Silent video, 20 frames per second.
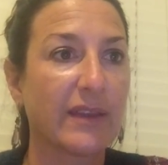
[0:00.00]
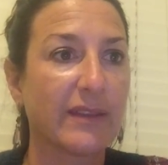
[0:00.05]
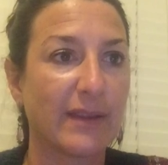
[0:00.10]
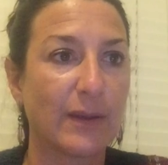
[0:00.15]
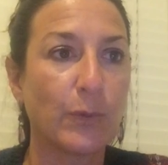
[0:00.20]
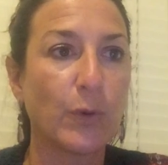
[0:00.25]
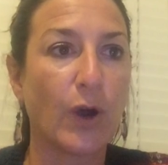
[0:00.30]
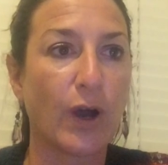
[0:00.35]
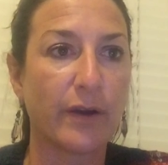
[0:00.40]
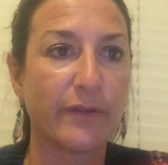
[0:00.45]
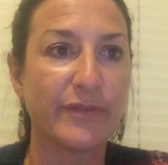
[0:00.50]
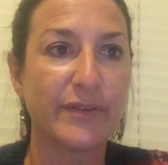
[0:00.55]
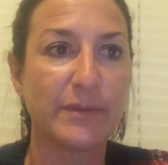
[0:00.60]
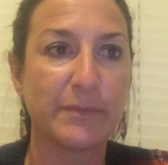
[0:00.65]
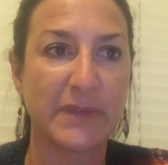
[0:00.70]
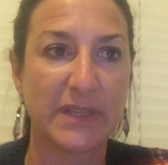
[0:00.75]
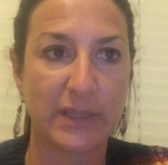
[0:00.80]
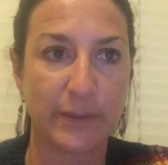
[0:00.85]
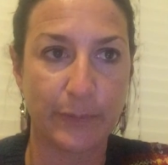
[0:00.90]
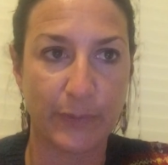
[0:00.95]
They will
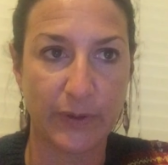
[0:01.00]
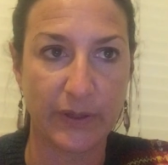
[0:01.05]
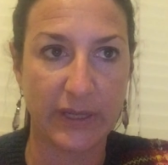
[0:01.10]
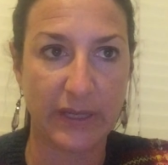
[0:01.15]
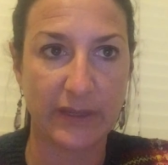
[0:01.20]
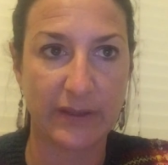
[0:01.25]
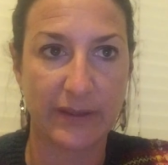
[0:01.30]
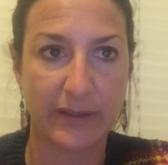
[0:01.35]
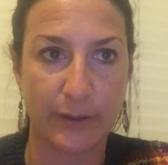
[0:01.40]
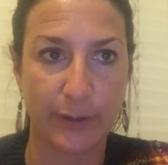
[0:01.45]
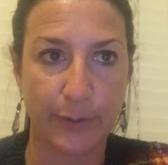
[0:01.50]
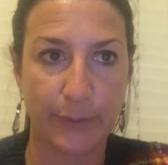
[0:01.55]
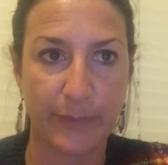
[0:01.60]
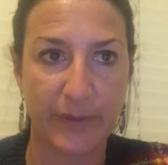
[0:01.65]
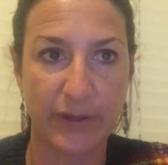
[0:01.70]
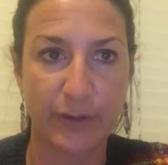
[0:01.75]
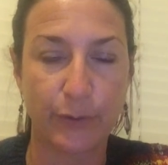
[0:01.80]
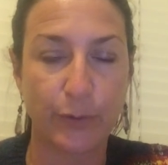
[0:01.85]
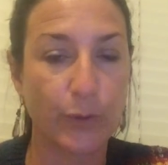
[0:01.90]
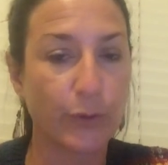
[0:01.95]
often manipulate
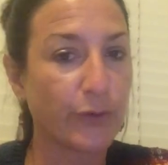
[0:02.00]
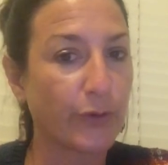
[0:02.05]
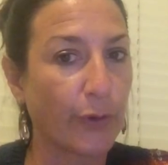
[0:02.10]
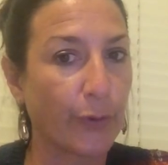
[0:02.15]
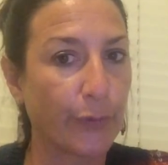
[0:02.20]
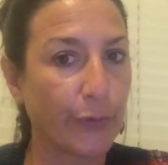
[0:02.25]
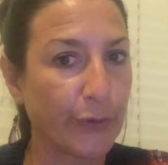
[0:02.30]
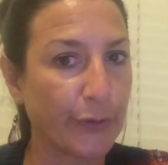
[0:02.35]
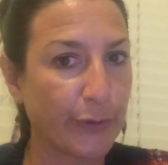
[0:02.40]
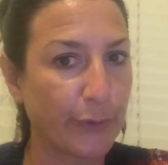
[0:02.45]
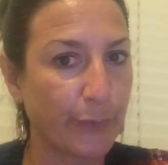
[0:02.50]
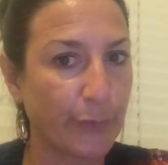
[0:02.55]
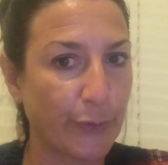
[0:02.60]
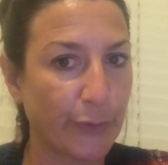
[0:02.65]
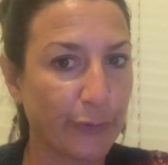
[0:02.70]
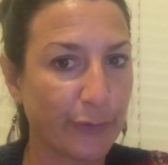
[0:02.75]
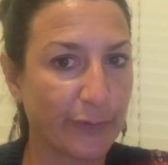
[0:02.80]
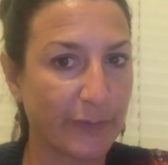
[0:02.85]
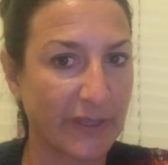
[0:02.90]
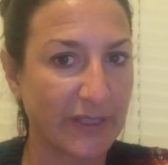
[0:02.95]
therapy through token
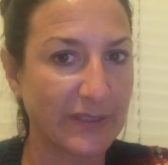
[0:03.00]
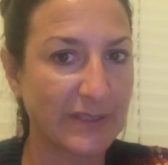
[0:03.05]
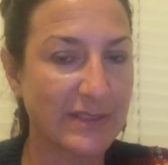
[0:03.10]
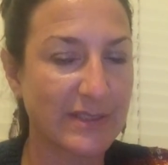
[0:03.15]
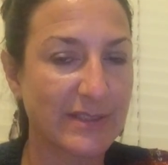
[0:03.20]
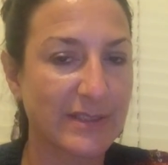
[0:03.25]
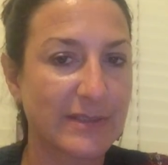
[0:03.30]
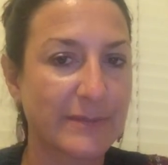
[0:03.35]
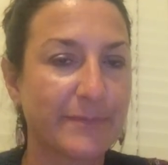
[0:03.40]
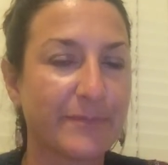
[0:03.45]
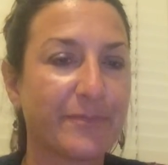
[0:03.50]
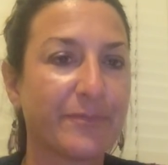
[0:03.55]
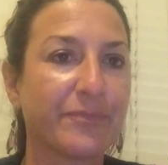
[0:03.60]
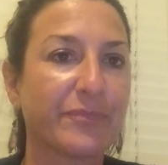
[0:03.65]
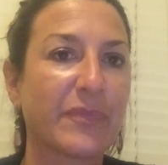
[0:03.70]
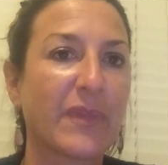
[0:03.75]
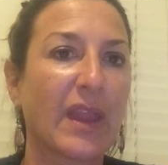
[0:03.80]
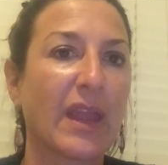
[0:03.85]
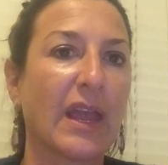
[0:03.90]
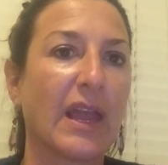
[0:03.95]
improvements,
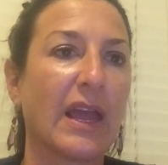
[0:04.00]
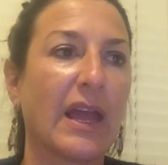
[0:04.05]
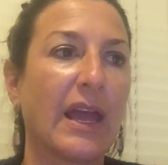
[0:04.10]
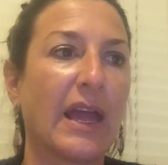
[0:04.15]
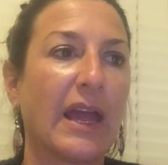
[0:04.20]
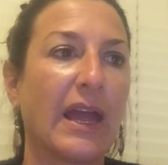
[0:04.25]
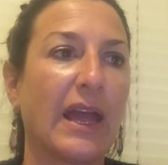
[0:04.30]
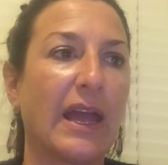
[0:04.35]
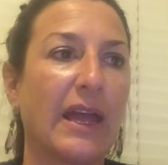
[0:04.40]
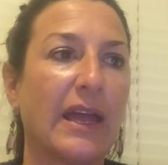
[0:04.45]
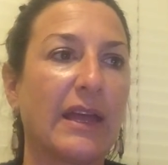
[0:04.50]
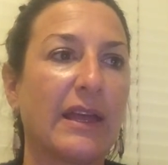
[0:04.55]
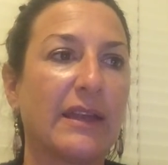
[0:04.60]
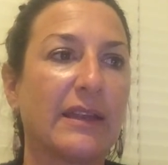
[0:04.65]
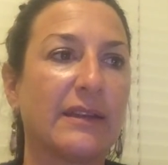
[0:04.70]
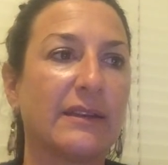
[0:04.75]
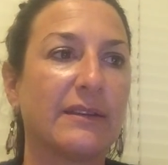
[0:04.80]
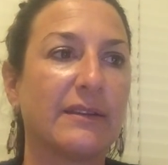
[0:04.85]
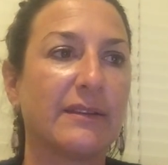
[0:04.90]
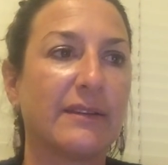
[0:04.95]

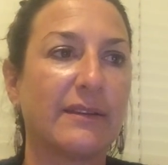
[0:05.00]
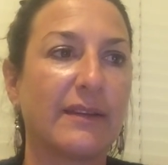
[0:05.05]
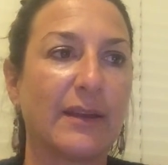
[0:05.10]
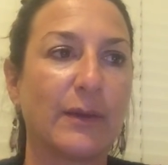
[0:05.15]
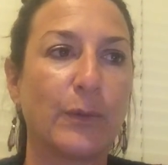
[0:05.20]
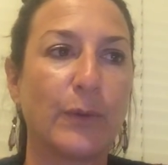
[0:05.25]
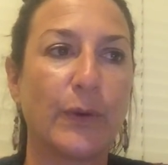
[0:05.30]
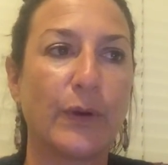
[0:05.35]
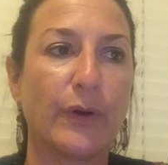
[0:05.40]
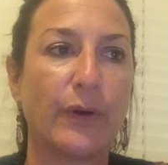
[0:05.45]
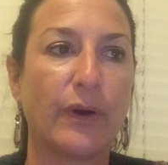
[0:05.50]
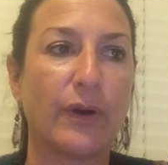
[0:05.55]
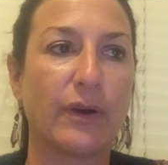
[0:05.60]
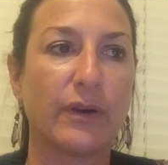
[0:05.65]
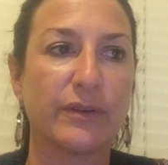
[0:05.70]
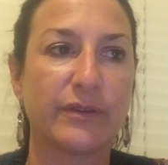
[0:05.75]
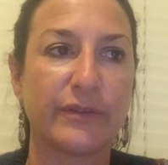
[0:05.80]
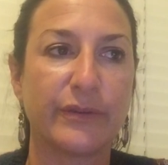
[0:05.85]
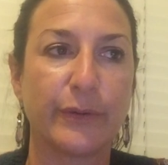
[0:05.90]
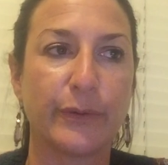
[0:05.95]
and they will
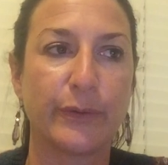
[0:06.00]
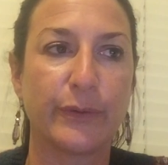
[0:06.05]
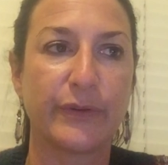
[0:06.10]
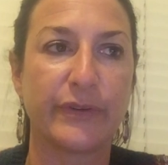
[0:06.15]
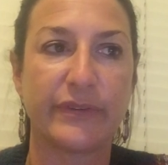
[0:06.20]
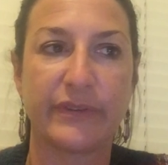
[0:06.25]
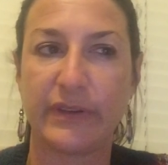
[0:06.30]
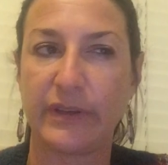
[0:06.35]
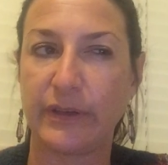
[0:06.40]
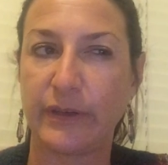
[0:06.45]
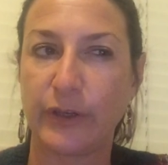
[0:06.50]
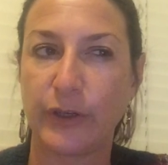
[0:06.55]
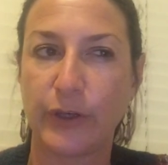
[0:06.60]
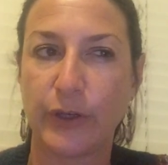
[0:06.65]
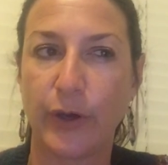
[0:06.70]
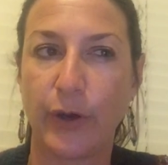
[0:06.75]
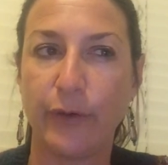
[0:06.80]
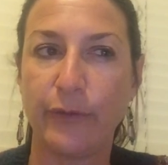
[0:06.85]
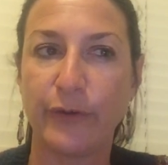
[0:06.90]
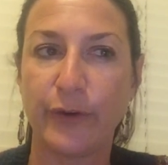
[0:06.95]
also seek
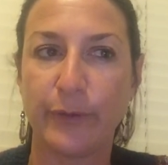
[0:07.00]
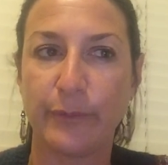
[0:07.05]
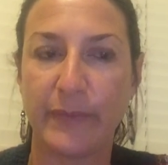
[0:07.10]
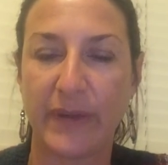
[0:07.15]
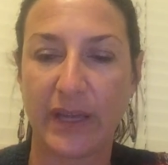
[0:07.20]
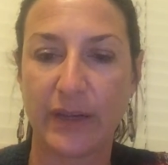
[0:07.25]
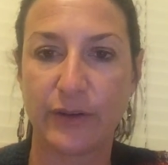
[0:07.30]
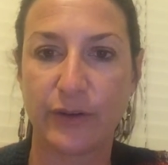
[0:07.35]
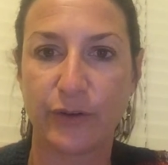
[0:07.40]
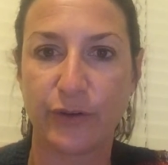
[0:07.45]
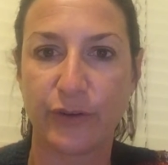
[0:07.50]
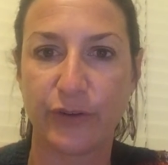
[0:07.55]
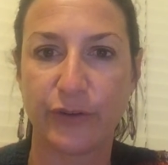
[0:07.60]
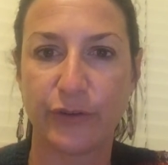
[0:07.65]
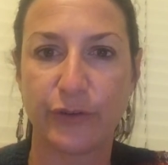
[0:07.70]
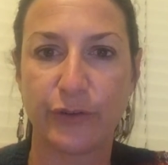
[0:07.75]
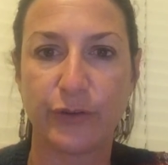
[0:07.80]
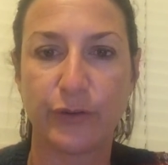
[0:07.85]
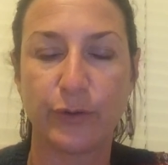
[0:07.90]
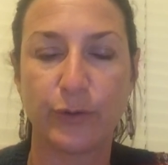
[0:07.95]
covert
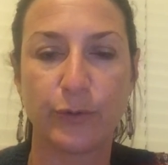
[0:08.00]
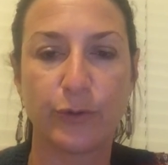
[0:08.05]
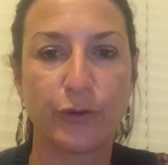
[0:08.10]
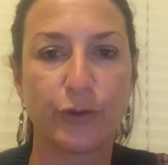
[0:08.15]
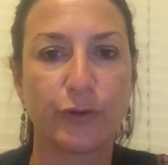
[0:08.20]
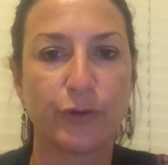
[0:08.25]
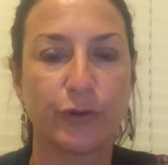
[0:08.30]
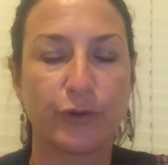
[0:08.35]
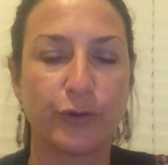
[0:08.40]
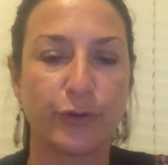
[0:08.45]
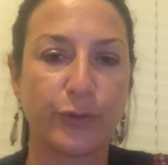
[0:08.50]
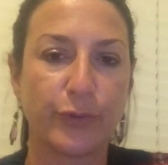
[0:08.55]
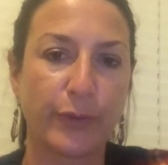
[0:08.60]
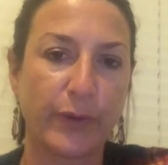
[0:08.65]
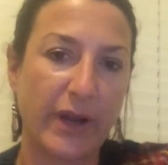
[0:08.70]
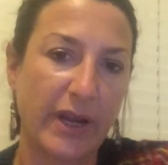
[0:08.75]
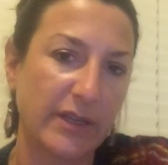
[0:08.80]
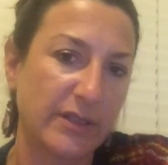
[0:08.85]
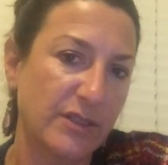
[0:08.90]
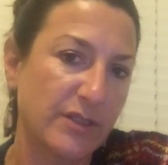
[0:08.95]
manners to
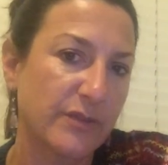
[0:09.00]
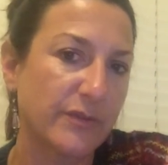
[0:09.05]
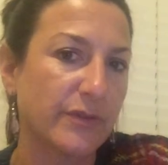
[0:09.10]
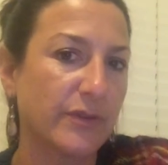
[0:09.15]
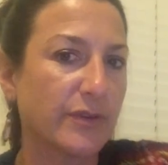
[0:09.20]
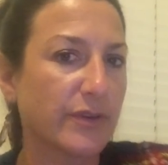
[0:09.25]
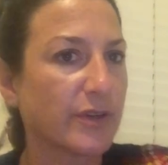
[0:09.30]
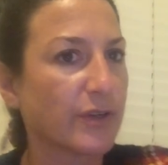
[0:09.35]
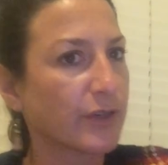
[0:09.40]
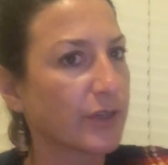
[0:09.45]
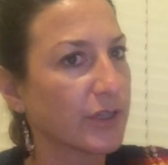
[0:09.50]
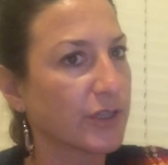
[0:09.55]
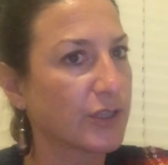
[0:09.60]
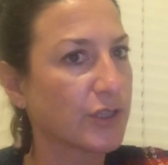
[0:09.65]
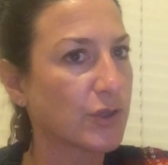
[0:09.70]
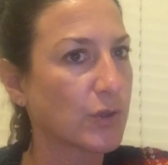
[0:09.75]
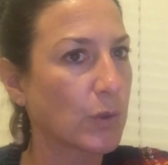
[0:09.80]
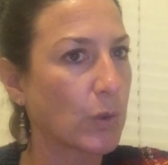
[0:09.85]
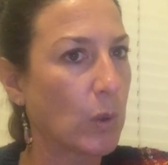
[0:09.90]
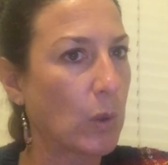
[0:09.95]
transfer their
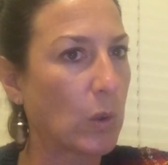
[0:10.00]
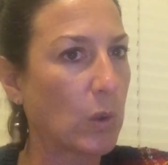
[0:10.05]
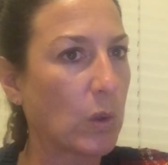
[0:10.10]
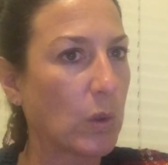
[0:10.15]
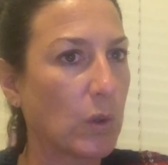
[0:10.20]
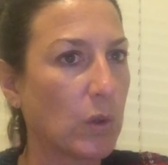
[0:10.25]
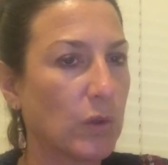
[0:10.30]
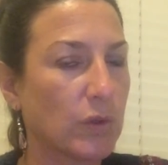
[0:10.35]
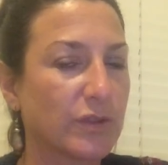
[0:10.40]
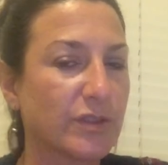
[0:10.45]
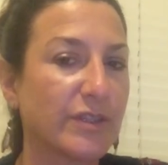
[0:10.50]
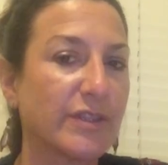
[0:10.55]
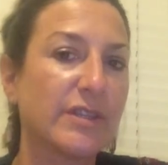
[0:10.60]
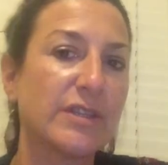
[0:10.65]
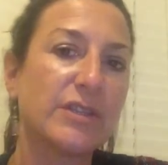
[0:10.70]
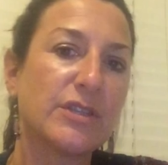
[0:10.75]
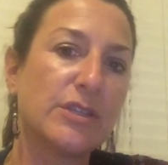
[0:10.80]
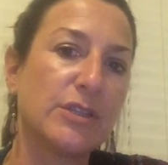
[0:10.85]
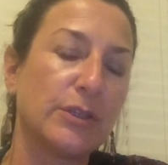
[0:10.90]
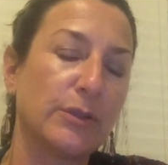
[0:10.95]
control to
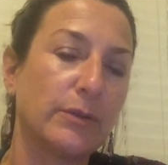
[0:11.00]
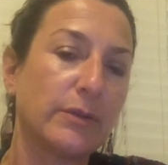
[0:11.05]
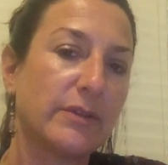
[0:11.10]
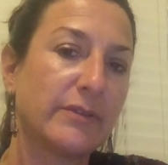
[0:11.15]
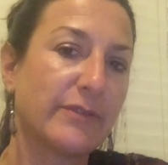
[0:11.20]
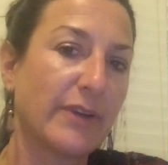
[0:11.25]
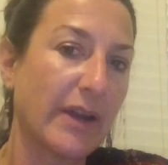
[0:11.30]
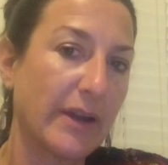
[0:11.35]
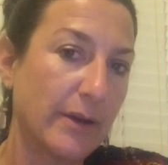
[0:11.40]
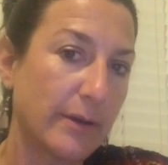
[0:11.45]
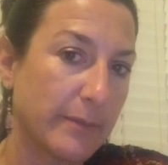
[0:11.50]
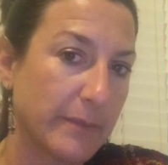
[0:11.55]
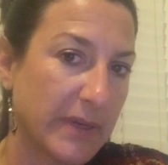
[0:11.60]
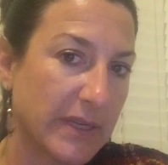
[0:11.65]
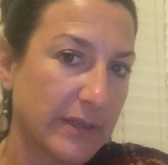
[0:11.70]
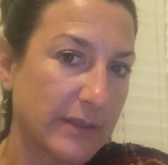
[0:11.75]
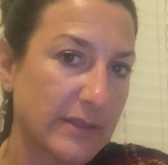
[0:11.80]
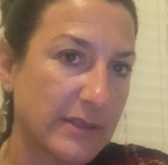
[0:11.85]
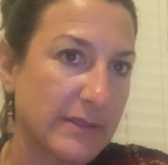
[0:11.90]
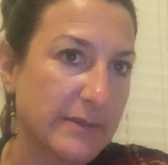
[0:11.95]
this new
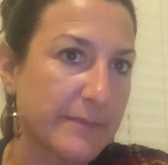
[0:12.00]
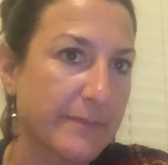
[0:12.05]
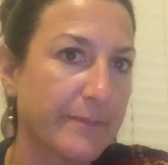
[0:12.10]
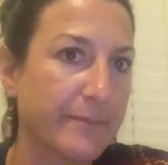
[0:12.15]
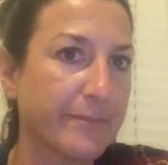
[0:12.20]
environment.